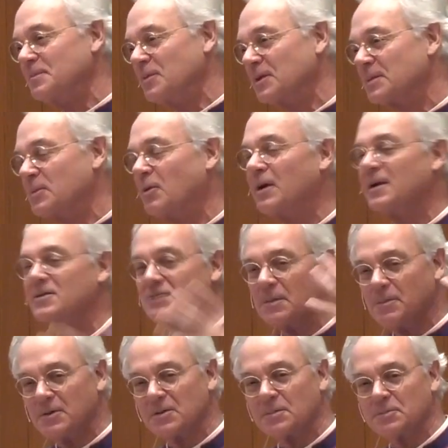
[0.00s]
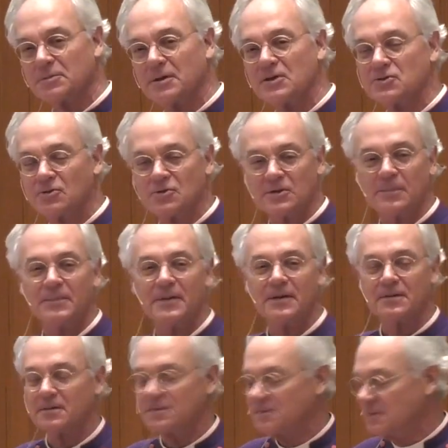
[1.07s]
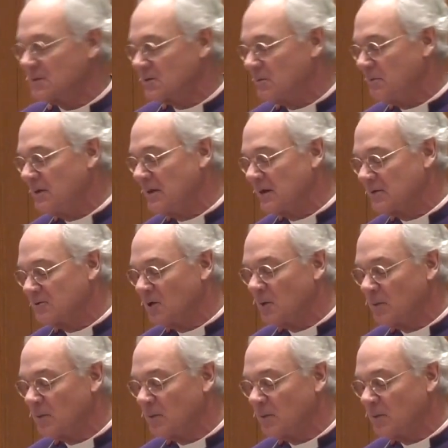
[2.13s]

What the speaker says: appoint some other priest or something to be that role.